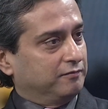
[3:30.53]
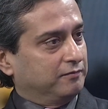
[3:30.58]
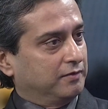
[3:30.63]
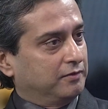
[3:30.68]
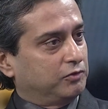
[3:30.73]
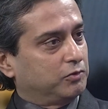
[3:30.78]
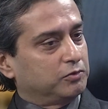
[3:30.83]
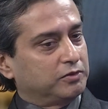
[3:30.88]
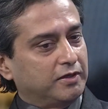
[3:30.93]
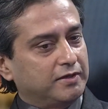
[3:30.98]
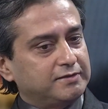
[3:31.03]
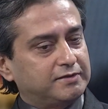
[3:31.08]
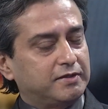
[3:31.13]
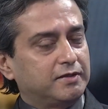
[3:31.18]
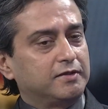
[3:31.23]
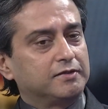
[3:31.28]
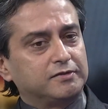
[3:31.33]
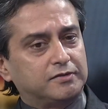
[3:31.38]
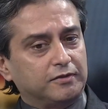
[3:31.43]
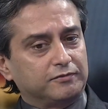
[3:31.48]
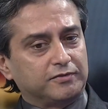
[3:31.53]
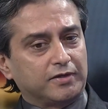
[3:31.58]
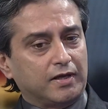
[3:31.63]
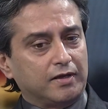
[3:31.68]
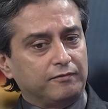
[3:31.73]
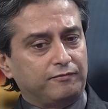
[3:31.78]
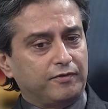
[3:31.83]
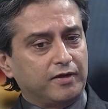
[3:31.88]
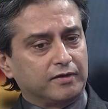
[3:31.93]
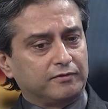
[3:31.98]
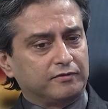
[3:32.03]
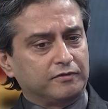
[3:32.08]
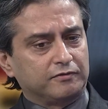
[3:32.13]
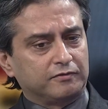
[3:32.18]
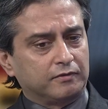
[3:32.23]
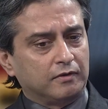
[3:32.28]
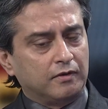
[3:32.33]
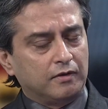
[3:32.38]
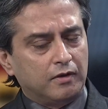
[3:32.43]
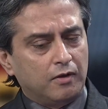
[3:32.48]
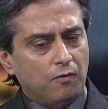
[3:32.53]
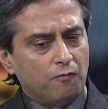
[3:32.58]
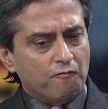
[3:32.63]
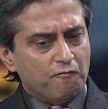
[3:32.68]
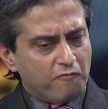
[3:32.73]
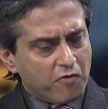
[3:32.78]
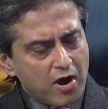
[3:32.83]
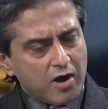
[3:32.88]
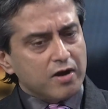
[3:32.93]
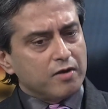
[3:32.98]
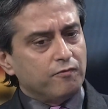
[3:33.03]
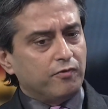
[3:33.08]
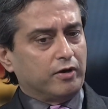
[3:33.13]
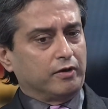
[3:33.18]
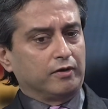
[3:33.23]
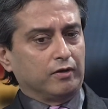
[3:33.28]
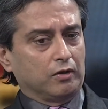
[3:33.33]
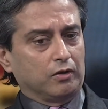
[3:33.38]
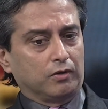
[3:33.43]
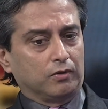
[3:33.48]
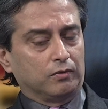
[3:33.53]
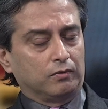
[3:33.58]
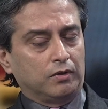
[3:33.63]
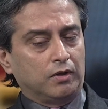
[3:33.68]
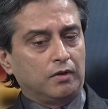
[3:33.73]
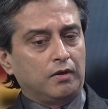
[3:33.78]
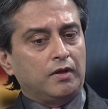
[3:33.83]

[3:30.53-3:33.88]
though the incidence of side effects is very, very low.